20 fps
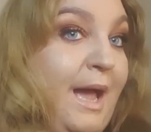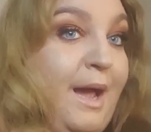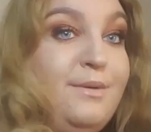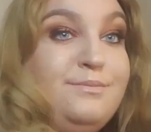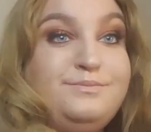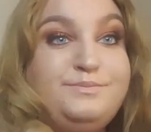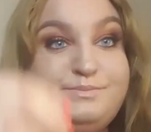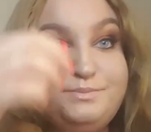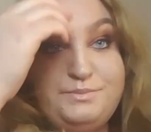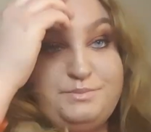
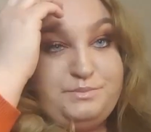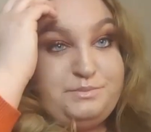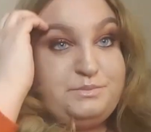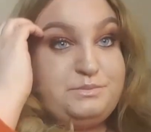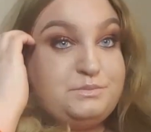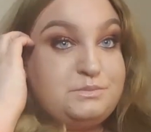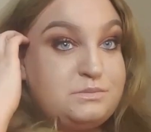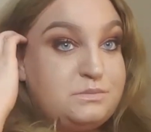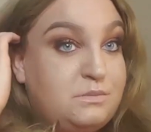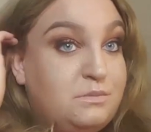yeah,
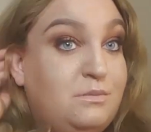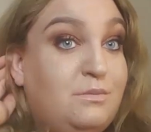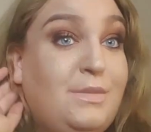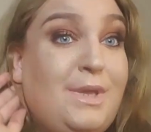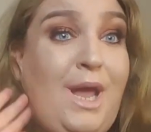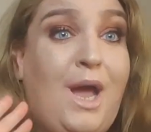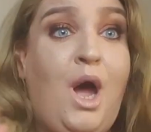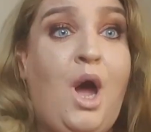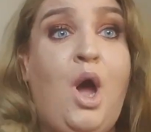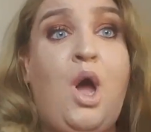
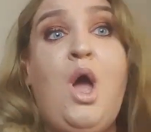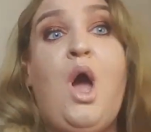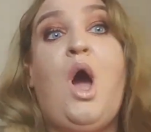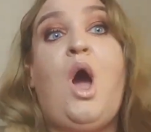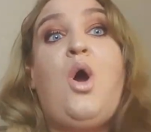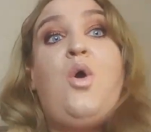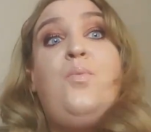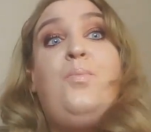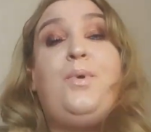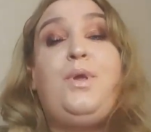I
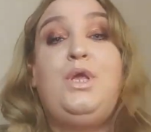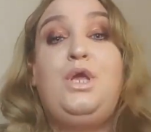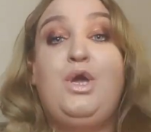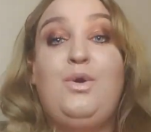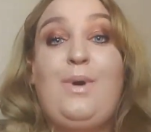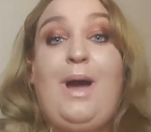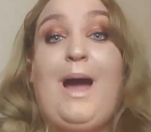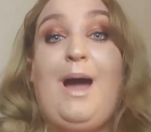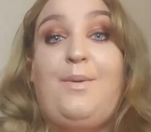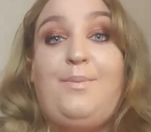hope
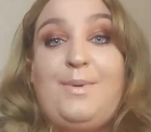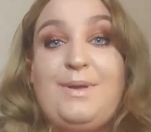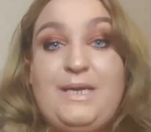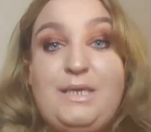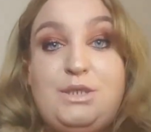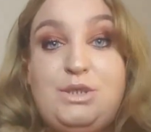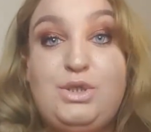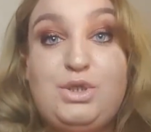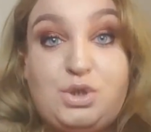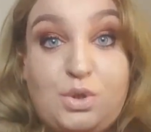you have
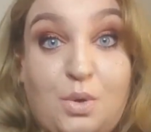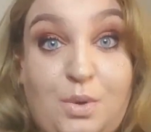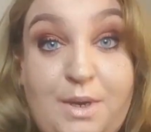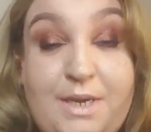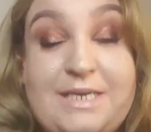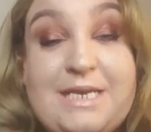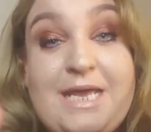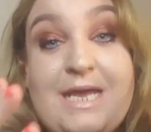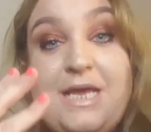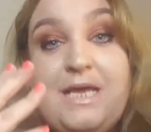
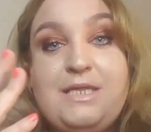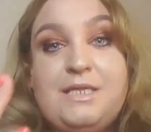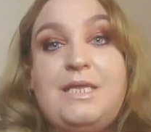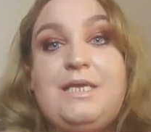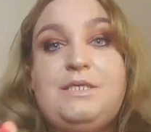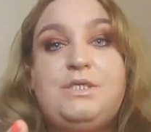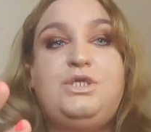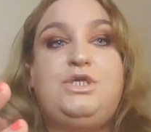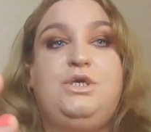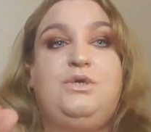enjoyed
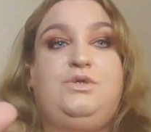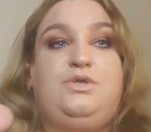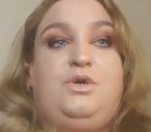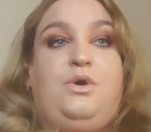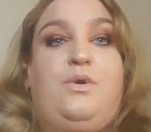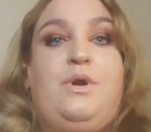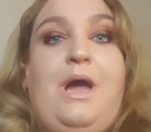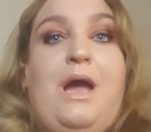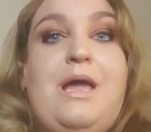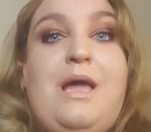this
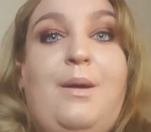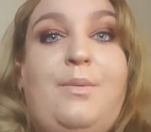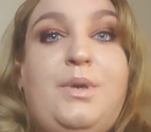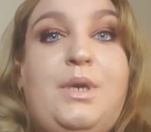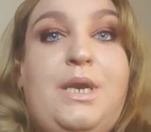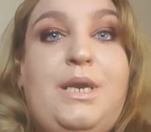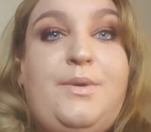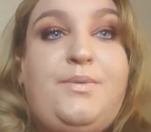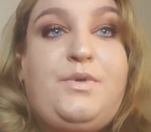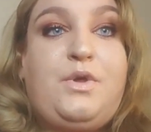tutorial. I am
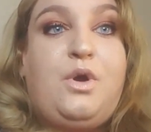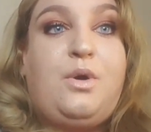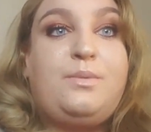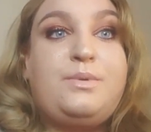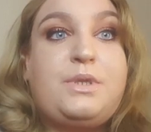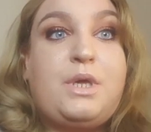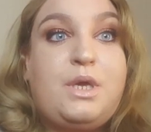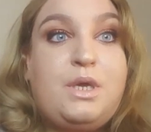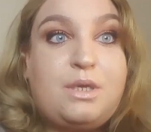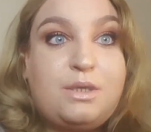going to lift it
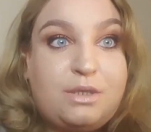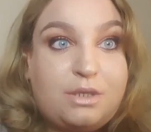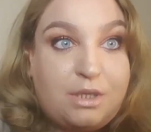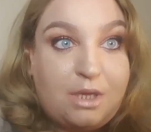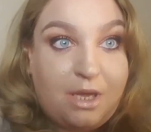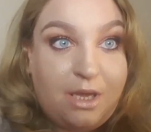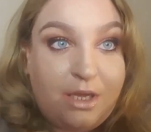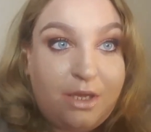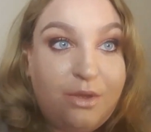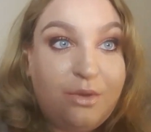up so you can
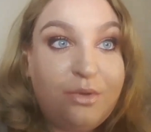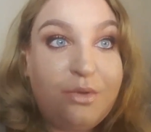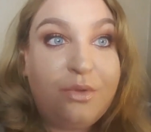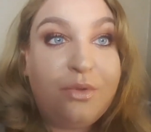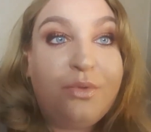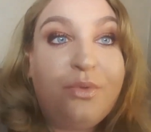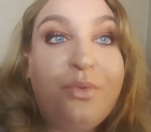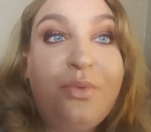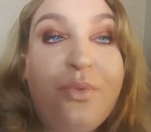see